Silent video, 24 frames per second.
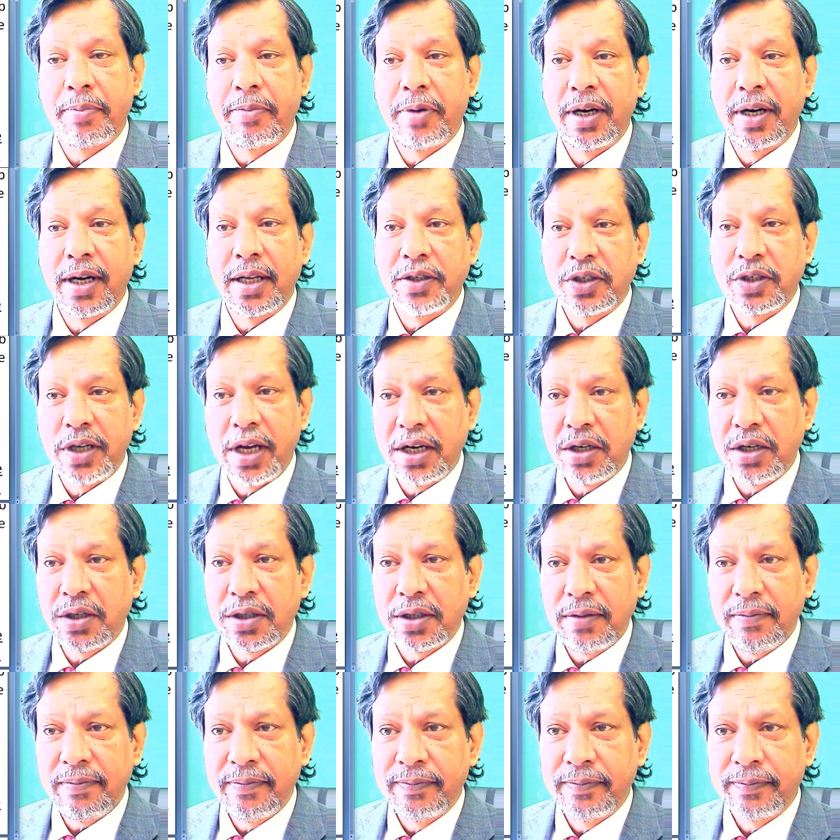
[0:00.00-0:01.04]
So their
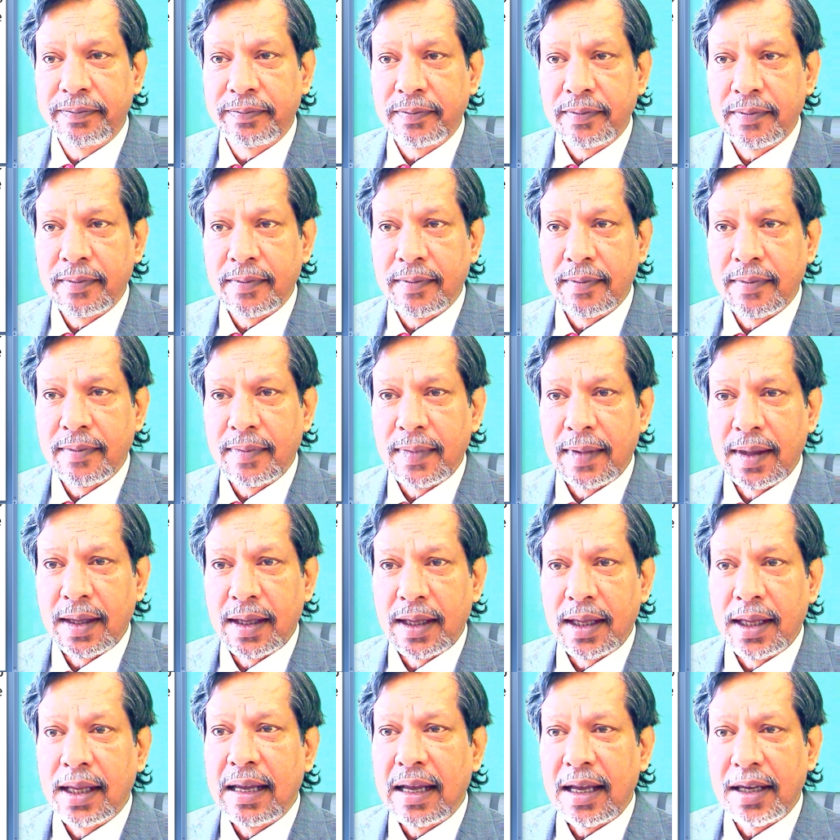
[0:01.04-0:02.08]
pronunciation
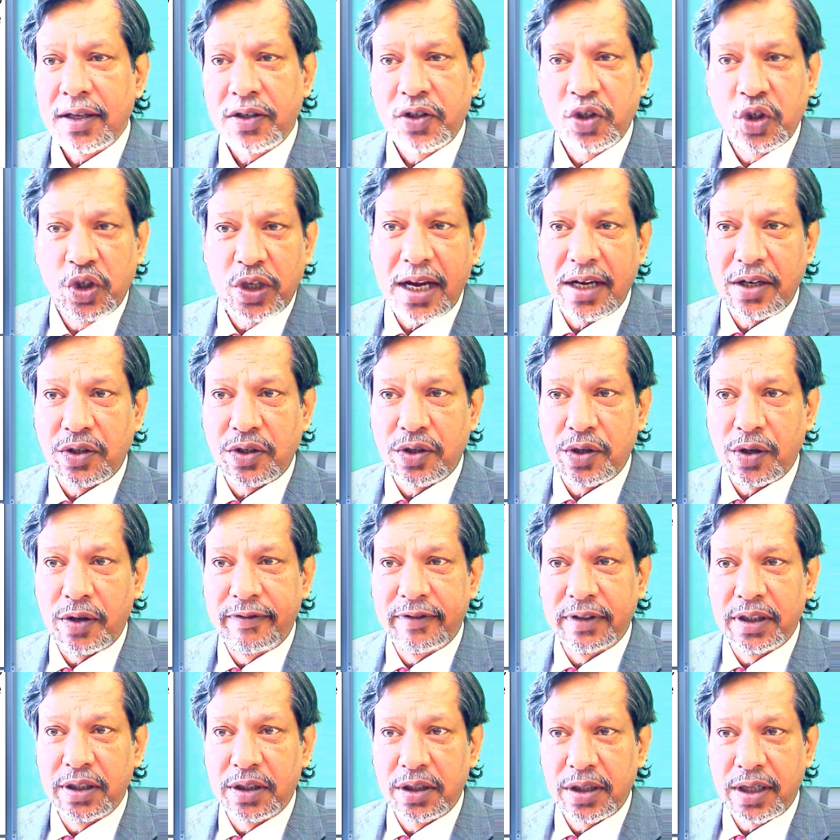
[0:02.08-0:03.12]
has
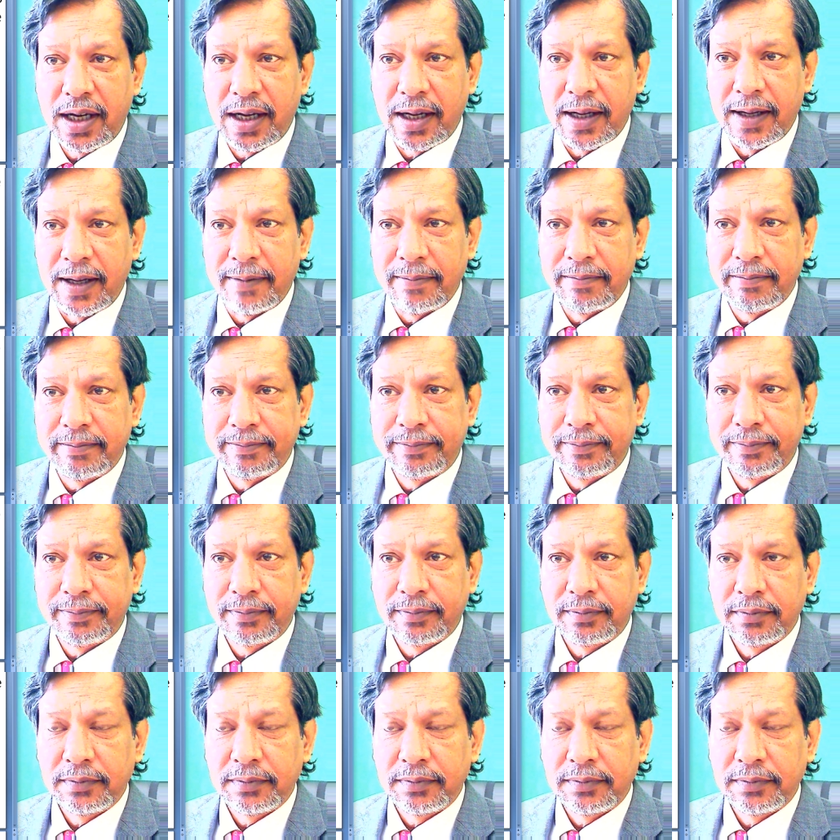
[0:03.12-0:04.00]
changed over the time.